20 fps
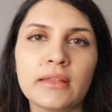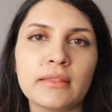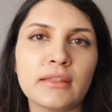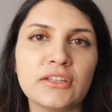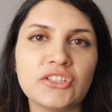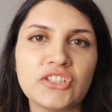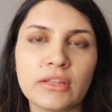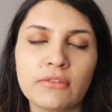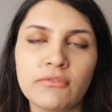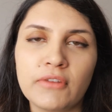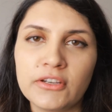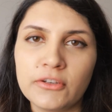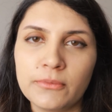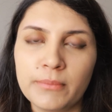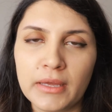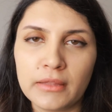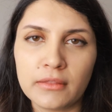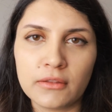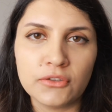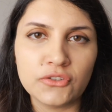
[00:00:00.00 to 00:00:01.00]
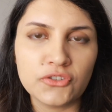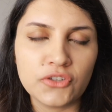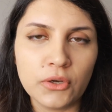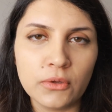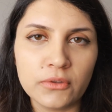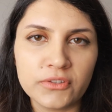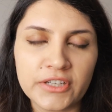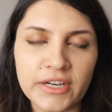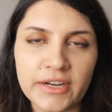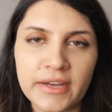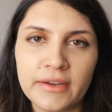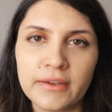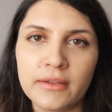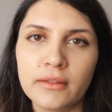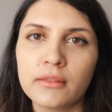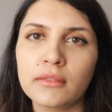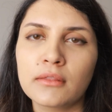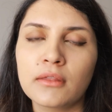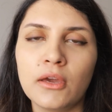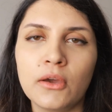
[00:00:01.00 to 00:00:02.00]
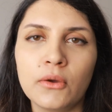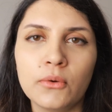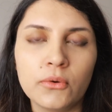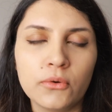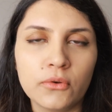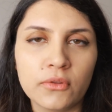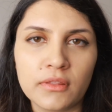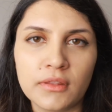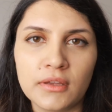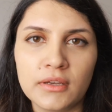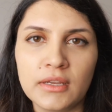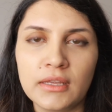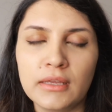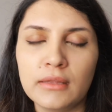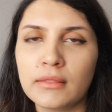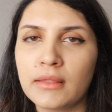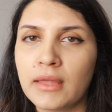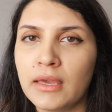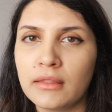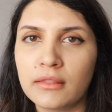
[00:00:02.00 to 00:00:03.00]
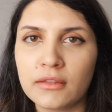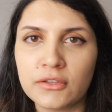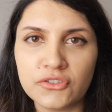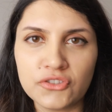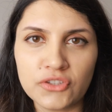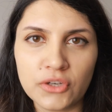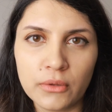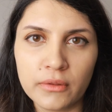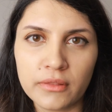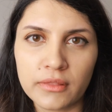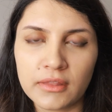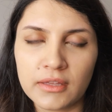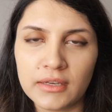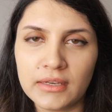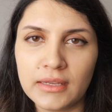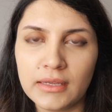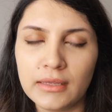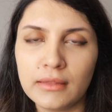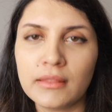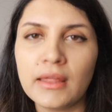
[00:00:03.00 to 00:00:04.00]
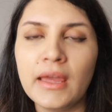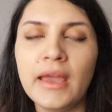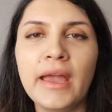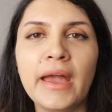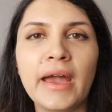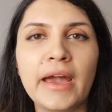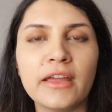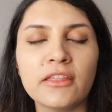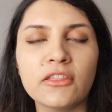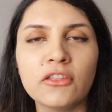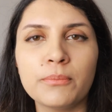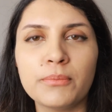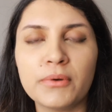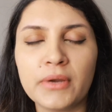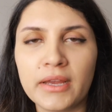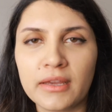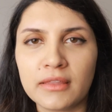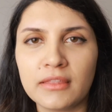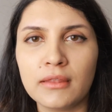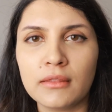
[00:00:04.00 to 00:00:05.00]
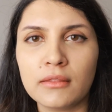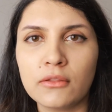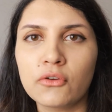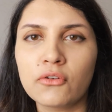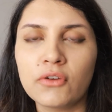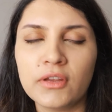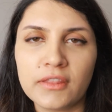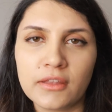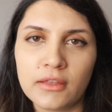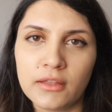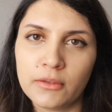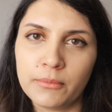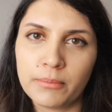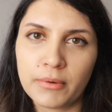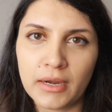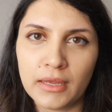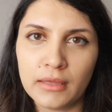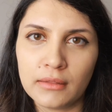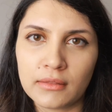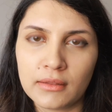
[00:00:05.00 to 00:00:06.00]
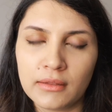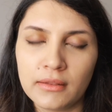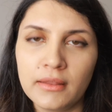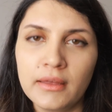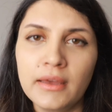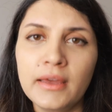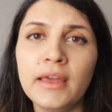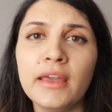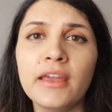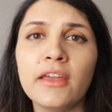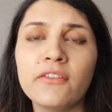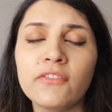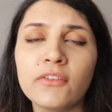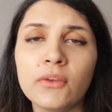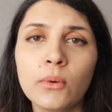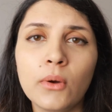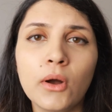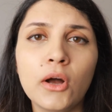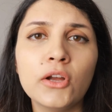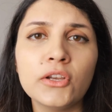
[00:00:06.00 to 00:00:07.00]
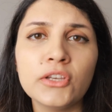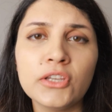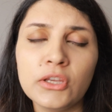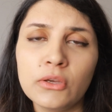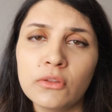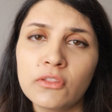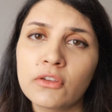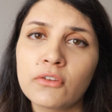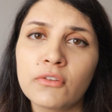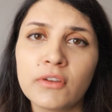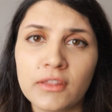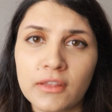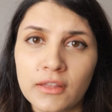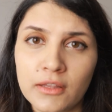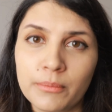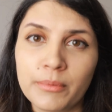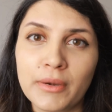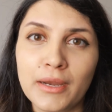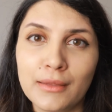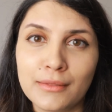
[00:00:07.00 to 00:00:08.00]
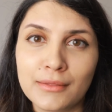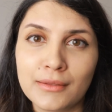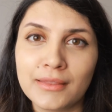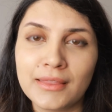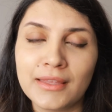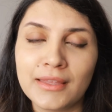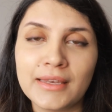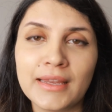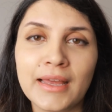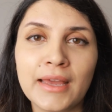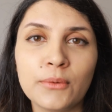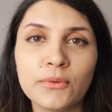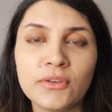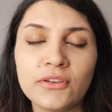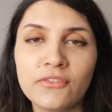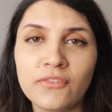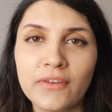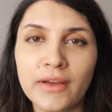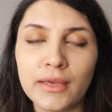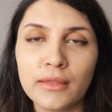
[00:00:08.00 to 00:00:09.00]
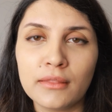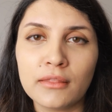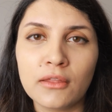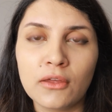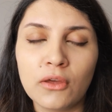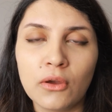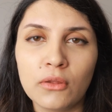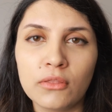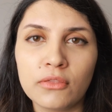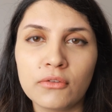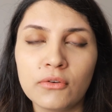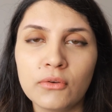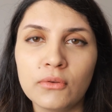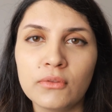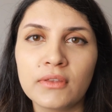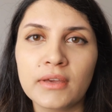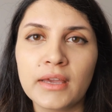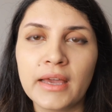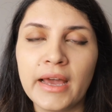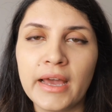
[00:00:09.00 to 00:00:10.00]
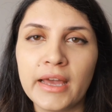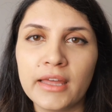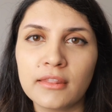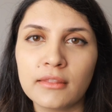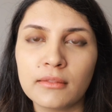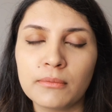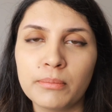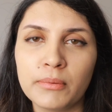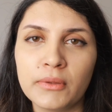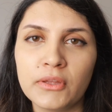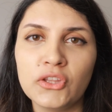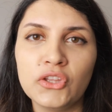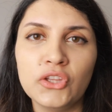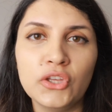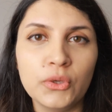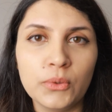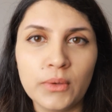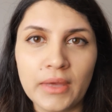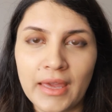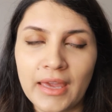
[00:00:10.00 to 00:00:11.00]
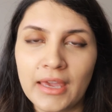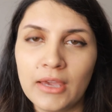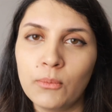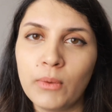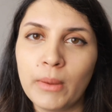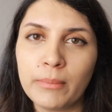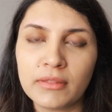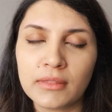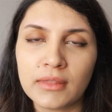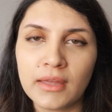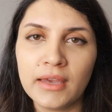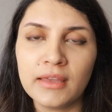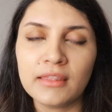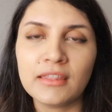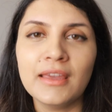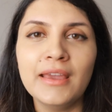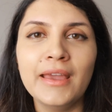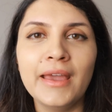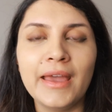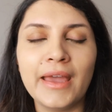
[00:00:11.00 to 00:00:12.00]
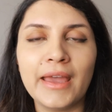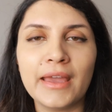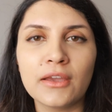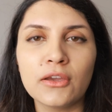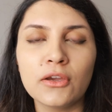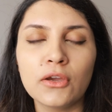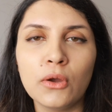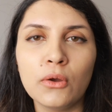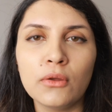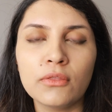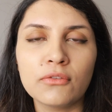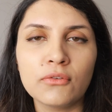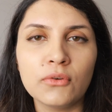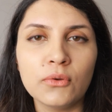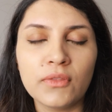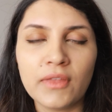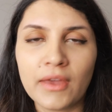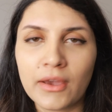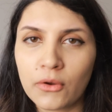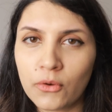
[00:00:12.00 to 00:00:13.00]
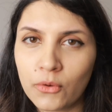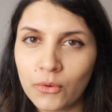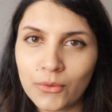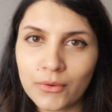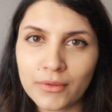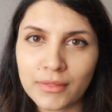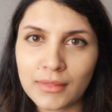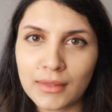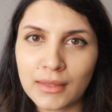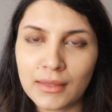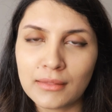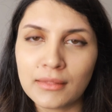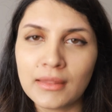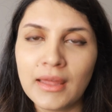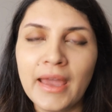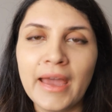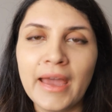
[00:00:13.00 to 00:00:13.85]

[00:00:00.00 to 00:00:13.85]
such as randomized control trials, cohort studies, case control studies, and to practice your critical appraisal. If you are new to critical appraisal, then I would advise to go through the CASP UK website and go through their courses